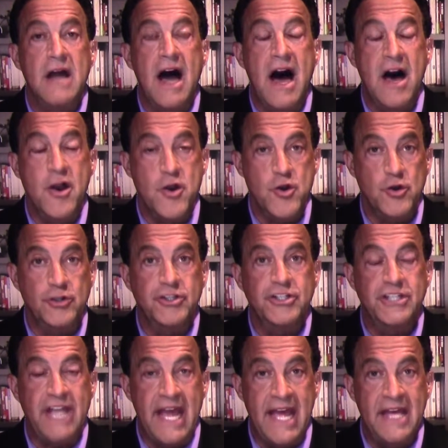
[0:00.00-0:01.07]

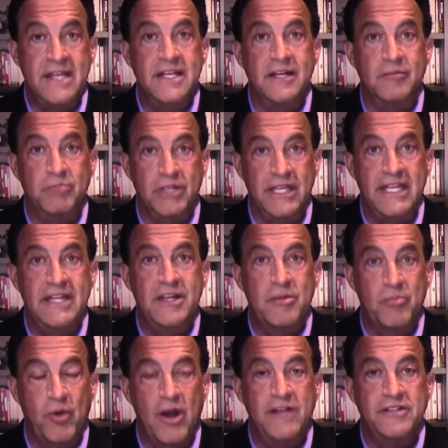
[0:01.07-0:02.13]
understandably, the
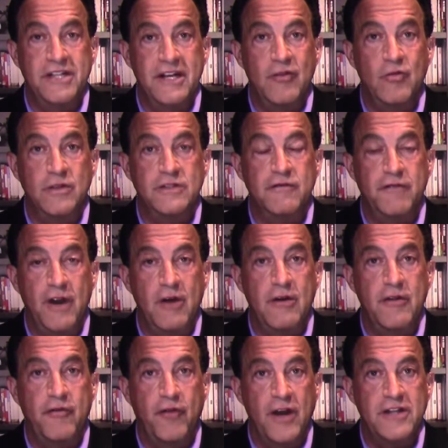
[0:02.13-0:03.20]
president was very
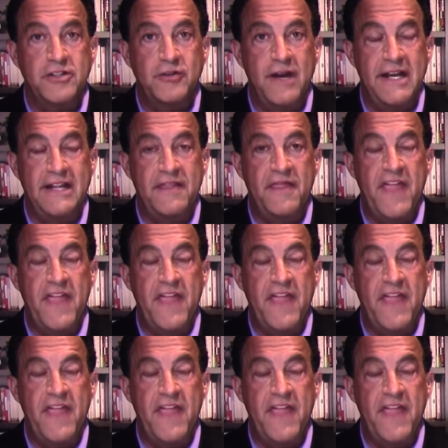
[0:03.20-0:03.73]
frustrated.